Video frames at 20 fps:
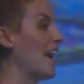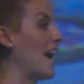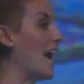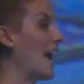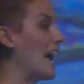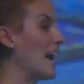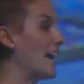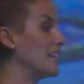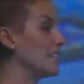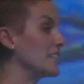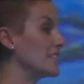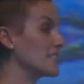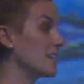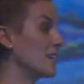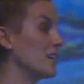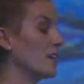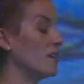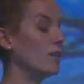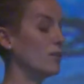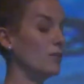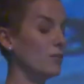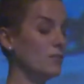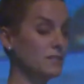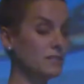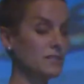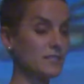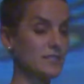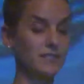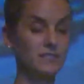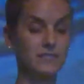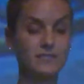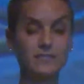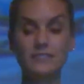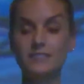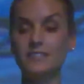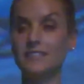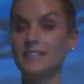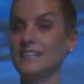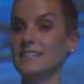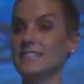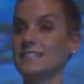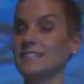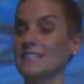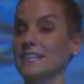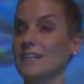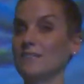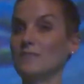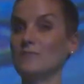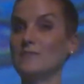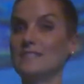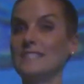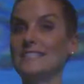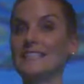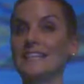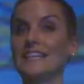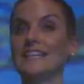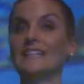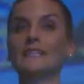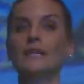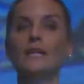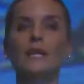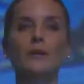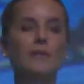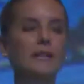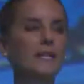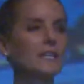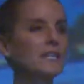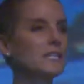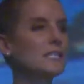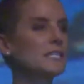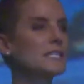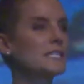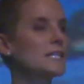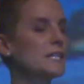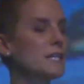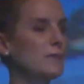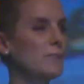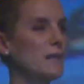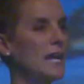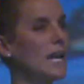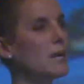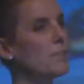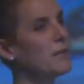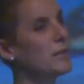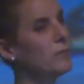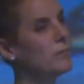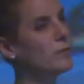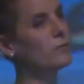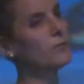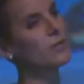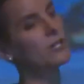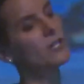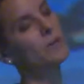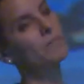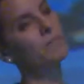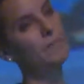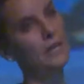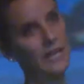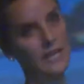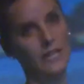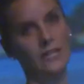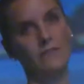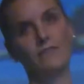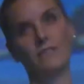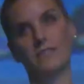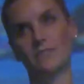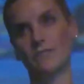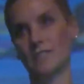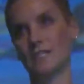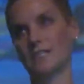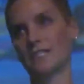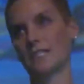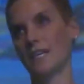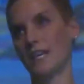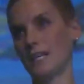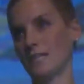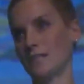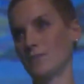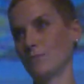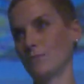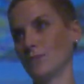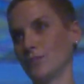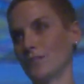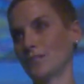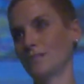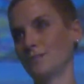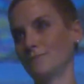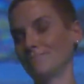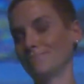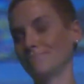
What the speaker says: and also, as the government said, because black people were not made for sophisticated work.